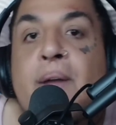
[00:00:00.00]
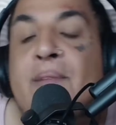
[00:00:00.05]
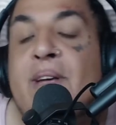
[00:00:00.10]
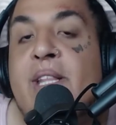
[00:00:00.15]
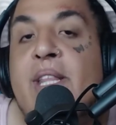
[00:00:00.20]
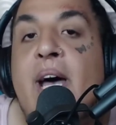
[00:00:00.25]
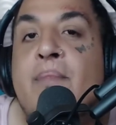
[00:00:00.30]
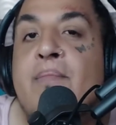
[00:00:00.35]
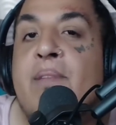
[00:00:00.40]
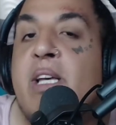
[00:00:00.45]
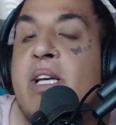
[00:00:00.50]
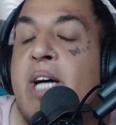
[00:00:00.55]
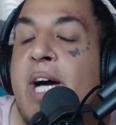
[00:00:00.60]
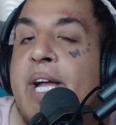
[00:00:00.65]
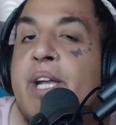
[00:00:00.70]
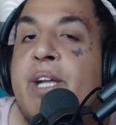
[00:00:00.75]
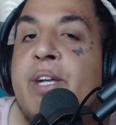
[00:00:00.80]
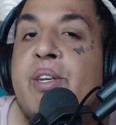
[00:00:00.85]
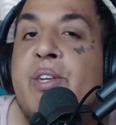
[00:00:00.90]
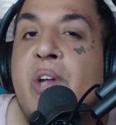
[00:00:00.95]
I mean, that'd be
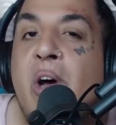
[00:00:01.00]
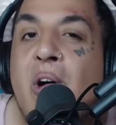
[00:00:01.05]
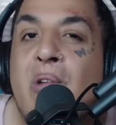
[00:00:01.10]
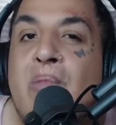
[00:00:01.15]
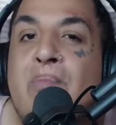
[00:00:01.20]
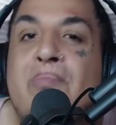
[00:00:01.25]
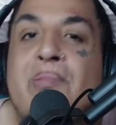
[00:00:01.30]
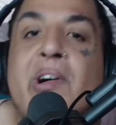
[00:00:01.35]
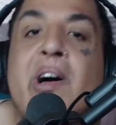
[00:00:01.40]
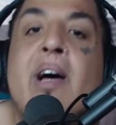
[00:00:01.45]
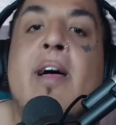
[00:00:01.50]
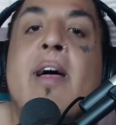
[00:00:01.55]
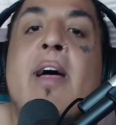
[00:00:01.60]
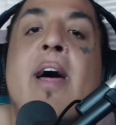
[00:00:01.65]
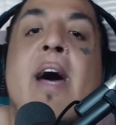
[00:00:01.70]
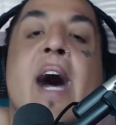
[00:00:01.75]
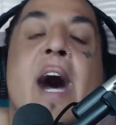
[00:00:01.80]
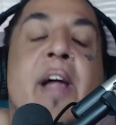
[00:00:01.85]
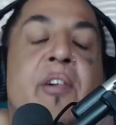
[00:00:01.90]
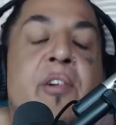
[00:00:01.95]
kind of dope, but
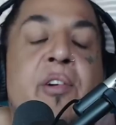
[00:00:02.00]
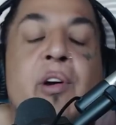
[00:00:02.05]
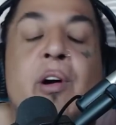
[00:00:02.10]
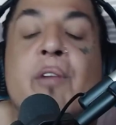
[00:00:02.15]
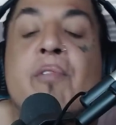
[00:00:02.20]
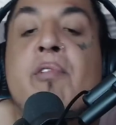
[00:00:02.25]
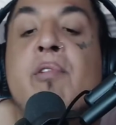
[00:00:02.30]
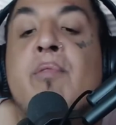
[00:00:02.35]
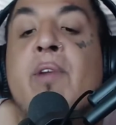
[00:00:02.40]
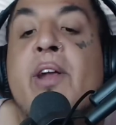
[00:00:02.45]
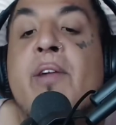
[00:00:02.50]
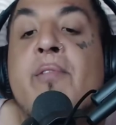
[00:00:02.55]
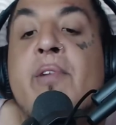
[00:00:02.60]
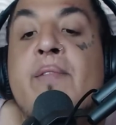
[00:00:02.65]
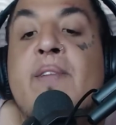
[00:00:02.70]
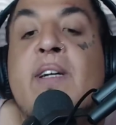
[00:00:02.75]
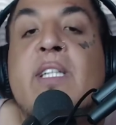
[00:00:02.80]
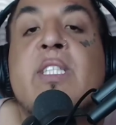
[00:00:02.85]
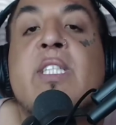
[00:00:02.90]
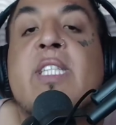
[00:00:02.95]
I don't know if we want to
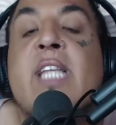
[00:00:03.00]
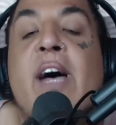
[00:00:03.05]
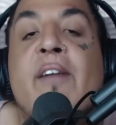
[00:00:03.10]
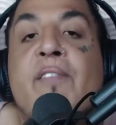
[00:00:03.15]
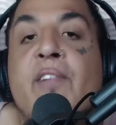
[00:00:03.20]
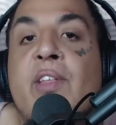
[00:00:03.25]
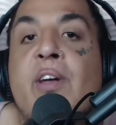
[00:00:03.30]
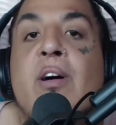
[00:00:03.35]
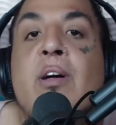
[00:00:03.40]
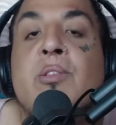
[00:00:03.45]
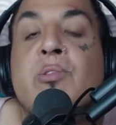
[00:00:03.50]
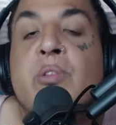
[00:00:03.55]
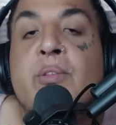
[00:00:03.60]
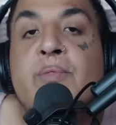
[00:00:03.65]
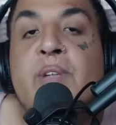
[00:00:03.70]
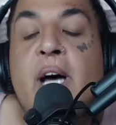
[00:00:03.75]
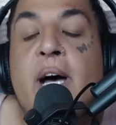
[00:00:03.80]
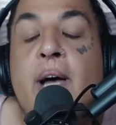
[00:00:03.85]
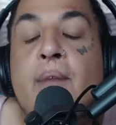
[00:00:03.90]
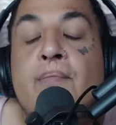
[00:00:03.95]
revisit that for the
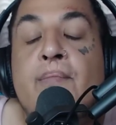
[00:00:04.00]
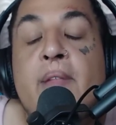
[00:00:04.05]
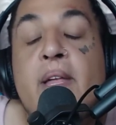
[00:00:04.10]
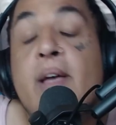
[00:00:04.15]
hundredth time.